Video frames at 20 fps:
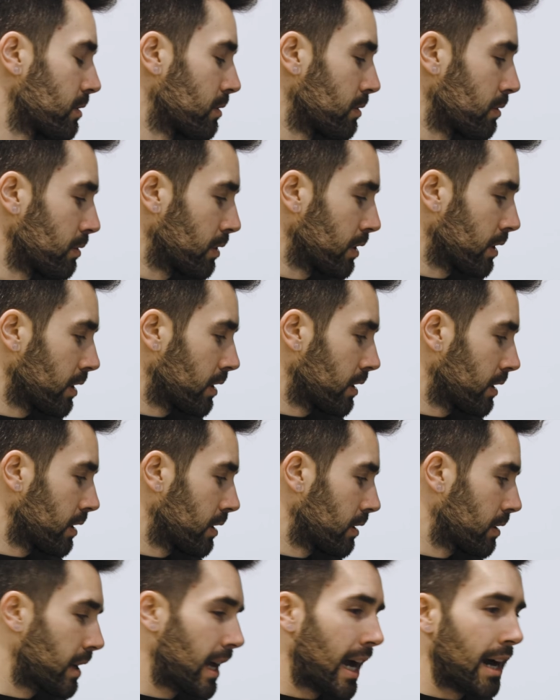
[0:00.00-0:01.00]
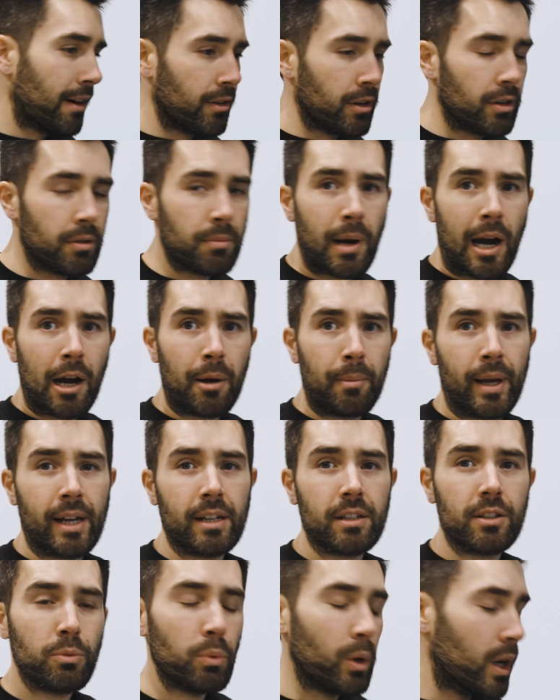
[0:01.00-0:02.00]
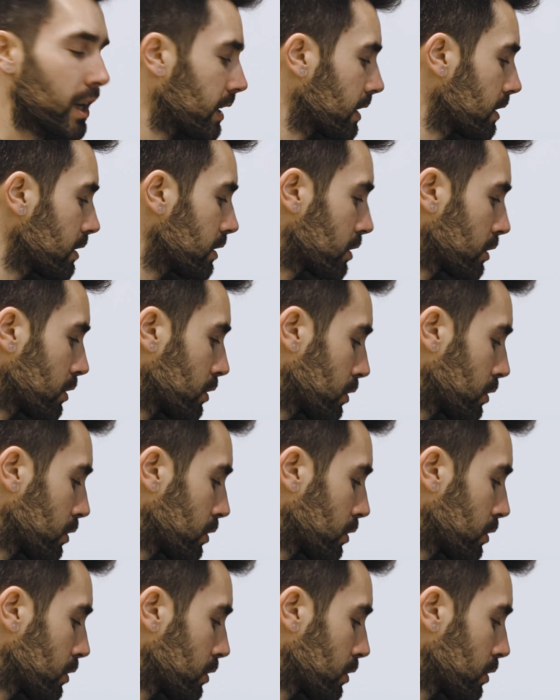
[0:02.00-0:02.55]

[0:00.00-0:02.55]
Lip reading: to the Garrett Paramax 1